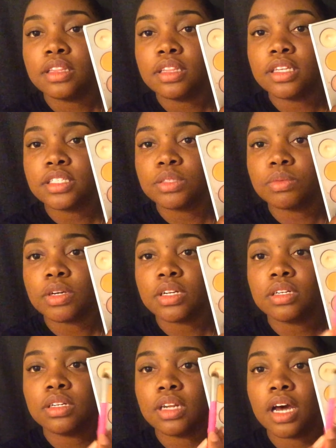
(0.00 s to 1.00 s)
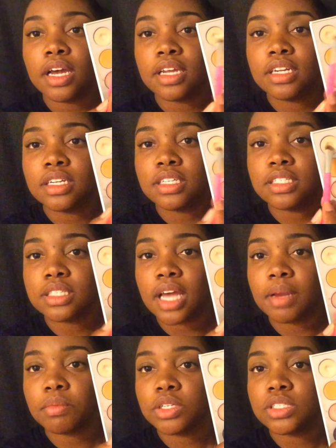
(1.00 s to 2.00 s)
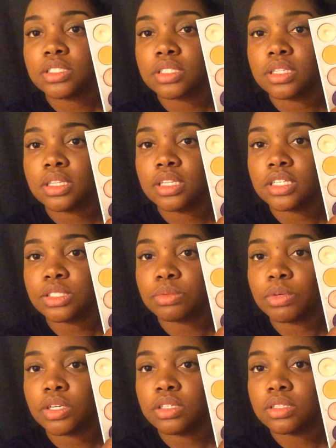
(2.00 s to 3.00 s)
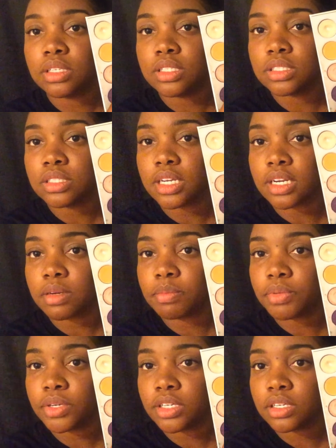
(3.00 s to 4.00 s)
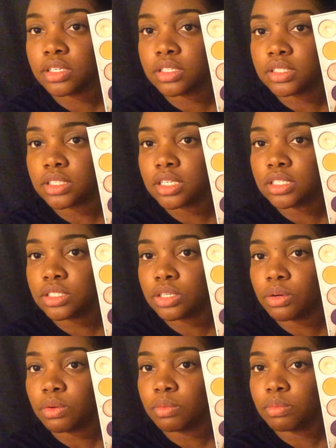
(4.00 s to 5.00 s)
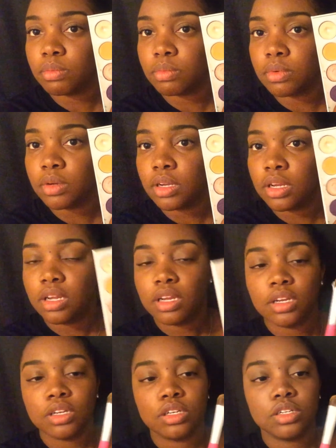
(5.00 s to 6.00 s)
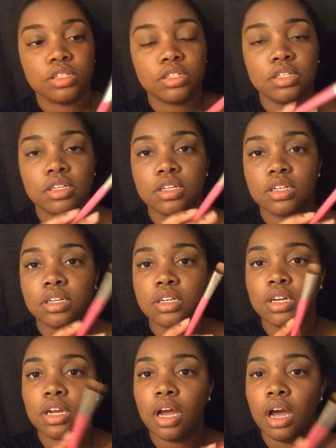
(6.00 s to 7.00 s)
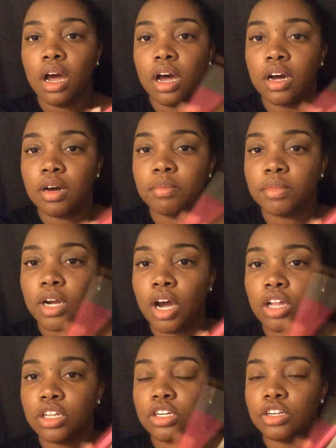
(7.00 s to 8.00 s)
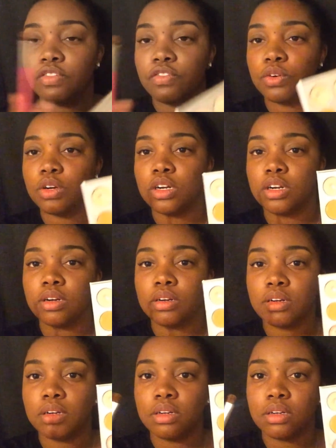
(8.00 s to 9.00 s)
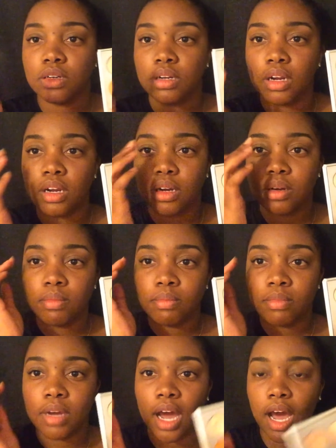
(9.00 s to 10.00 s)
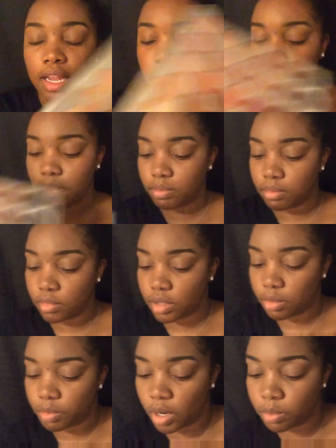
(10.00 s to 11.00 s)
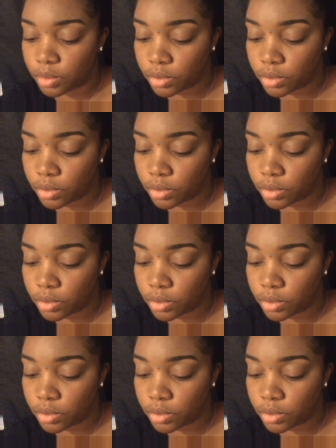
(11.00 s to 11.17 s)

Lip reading: this one, not any of these light ones, this one. This is like a pretty good skin tone, good color for a highlight, brow